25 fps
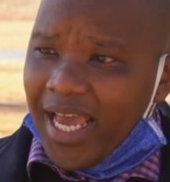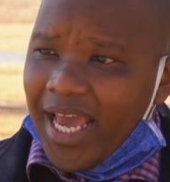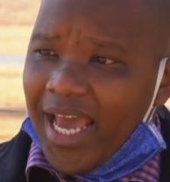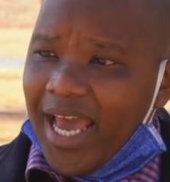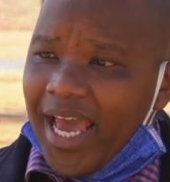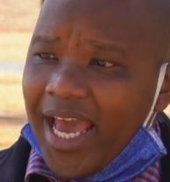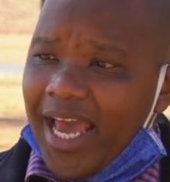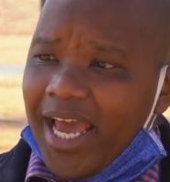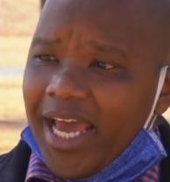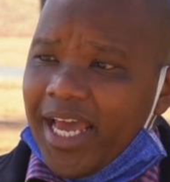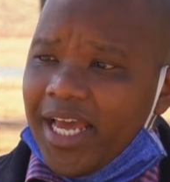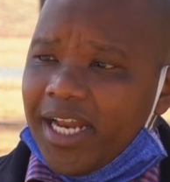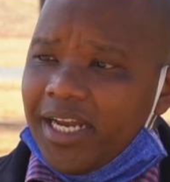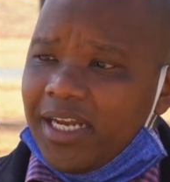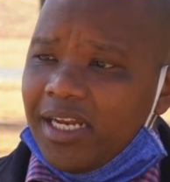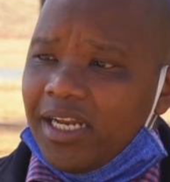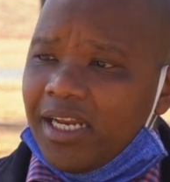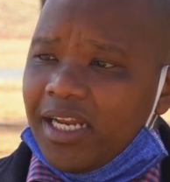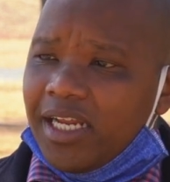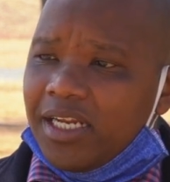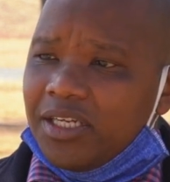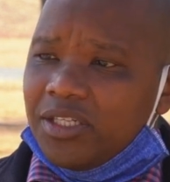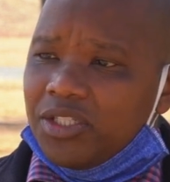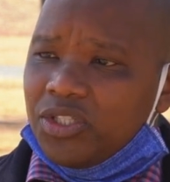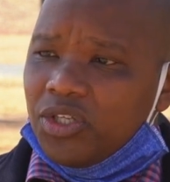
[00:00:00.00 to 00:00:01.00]
and
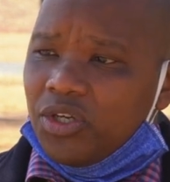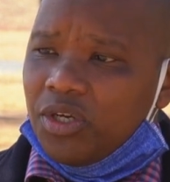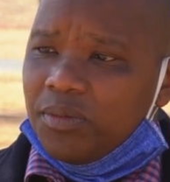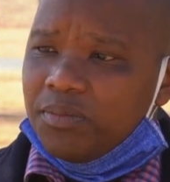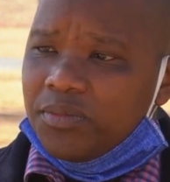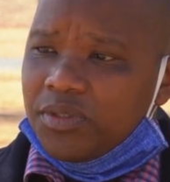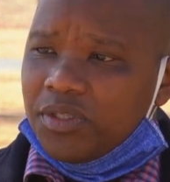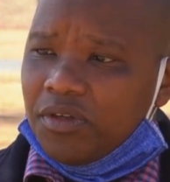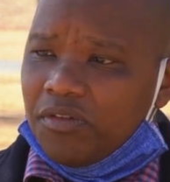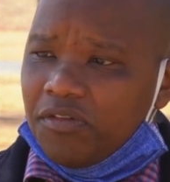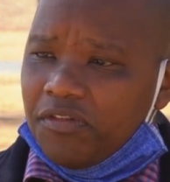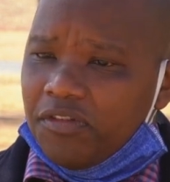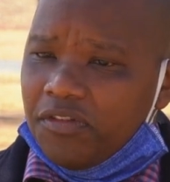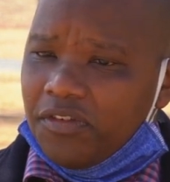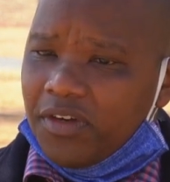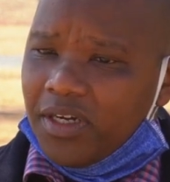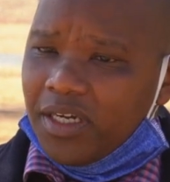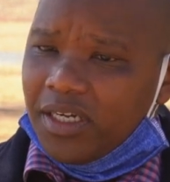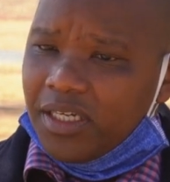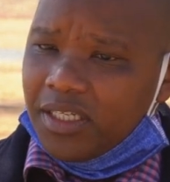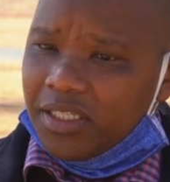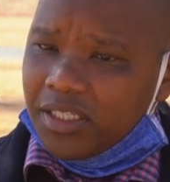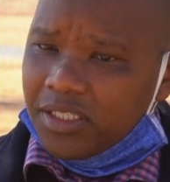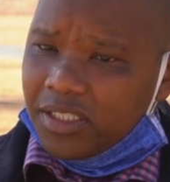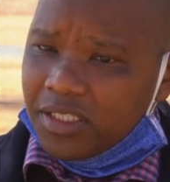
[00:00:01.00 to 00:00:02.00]
in terms of
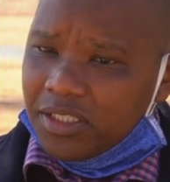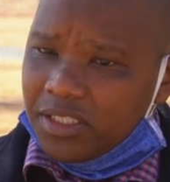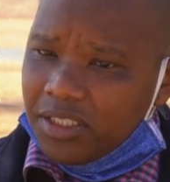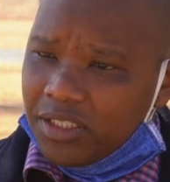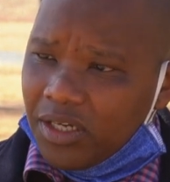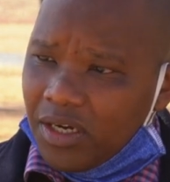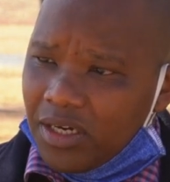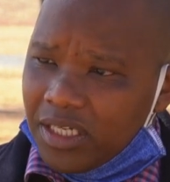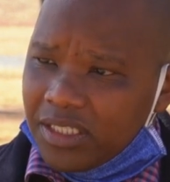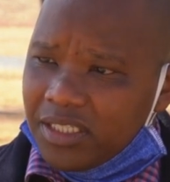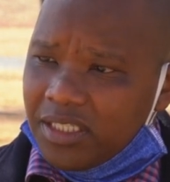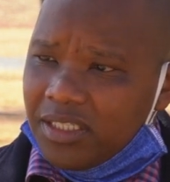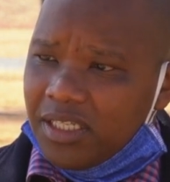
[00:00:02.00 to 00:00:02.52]
data